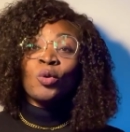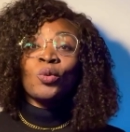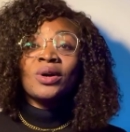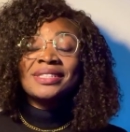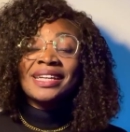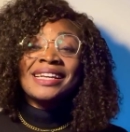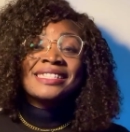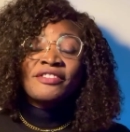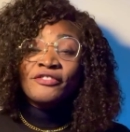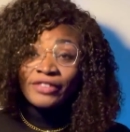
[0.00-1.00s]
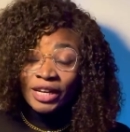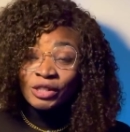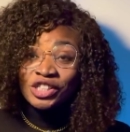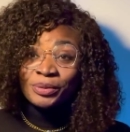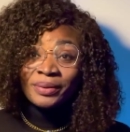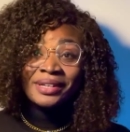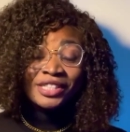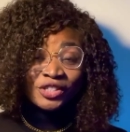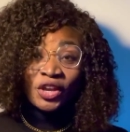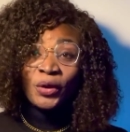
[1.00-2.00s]
What is fellowship
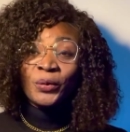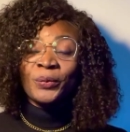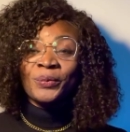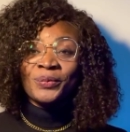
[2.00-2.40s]
to you?